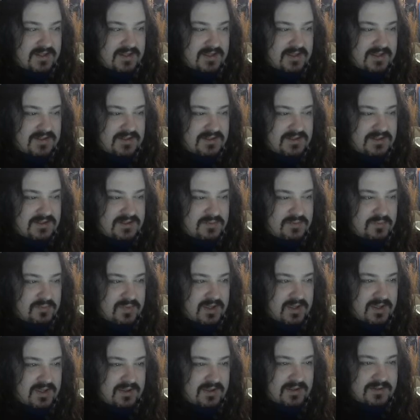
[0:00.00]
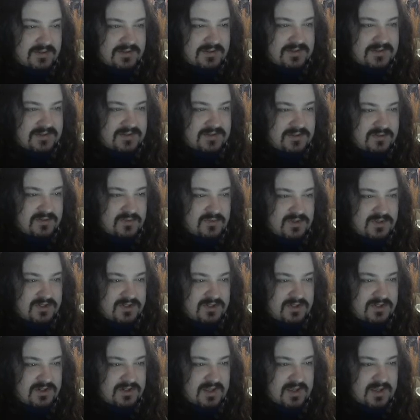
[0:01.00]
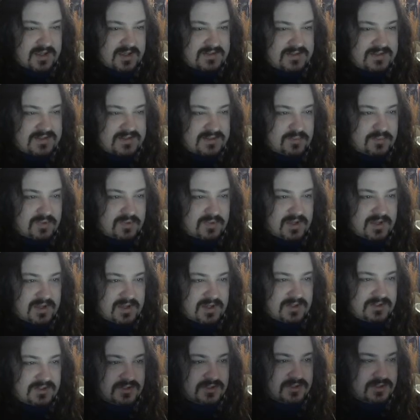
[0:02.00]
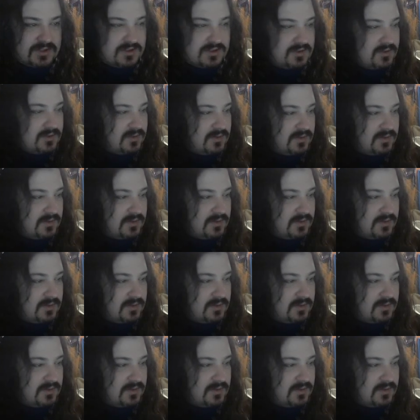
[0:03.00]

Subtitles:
a spell in this situation. Acid Splash.